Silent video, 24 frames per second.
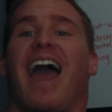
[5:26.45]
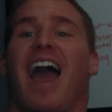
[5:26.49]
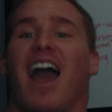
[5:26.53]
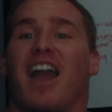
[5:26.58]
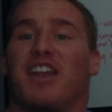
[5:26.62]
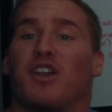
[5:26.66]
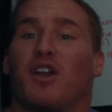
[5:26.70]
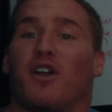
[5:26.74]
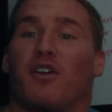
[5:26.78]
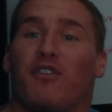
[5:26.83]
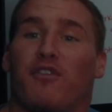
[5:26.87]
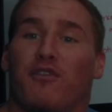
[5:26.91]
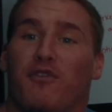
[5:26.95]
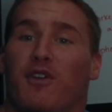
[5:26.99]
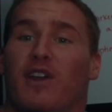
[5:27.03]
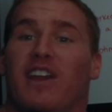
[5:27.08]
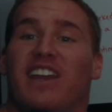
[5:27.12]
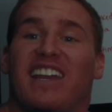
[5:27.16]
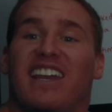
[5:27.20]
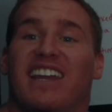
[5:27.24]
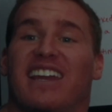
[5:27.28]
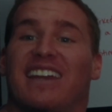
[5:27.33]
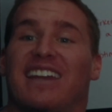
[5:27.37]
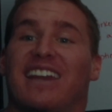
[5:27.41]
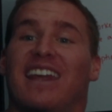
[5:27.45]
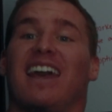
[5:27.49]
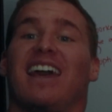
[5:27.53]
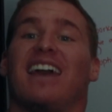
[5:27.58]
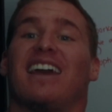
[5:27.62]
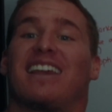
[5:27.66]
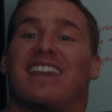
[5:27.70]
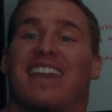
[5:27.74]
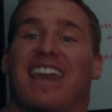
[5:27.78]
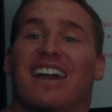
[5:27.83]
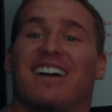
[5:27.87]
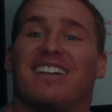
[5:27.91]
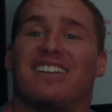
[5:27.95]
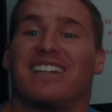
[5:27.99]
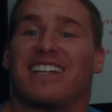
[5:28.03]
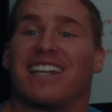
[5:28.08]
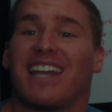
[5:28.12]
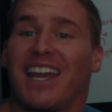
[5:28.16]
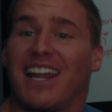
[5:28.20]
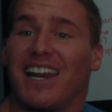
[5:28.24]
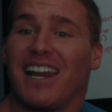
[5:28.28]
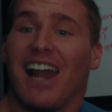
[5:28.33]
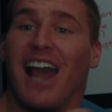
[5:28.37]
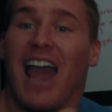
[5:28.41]
and you're freaking killing
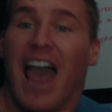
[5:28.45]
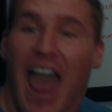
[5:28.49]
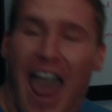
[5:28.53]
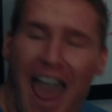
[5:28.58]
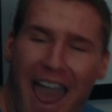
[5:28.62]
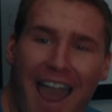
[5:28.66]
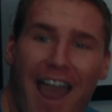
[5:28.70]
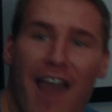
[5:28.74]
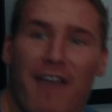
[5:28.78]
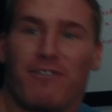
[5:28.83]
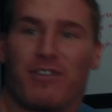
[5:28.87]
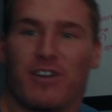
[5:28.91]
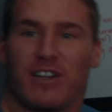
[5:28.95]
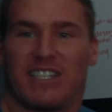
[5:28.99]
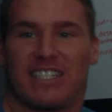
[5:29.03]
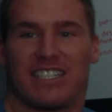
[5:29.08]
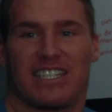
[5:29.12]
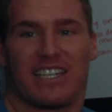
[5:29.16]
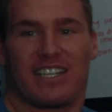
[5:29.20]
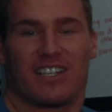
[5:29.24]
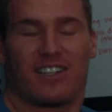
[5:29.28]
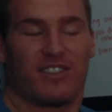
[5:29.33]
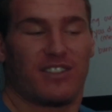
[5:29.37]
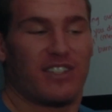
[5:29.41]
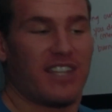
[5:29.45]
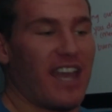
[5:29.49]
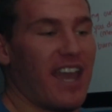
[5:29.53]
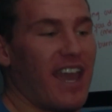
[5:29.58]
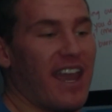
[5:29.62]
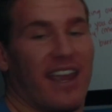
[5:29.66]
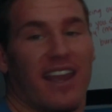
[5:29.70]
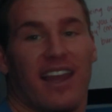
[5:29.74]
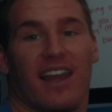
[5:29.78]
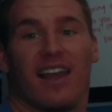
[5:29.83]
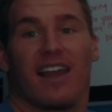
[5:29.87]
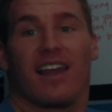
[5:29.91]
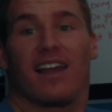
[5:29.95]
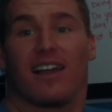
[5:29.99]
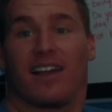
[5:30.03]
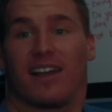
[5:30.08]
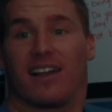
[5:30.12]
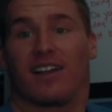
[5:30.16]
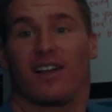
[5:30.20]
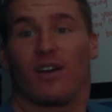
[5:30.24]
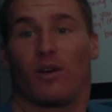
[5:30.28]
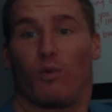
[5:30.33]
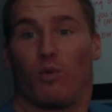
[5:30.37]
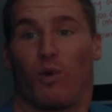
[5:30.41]
it every single day.
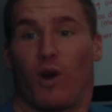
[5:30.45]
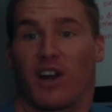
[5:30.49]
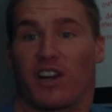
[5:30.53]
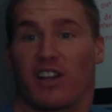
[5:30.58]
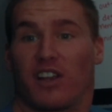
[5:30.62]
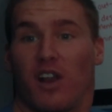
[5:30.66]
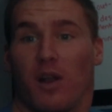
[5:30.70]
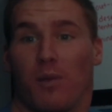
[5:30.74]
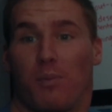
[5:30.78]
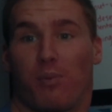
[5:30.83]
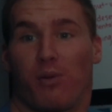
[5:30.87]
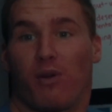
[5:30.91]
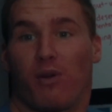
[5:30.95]
What are your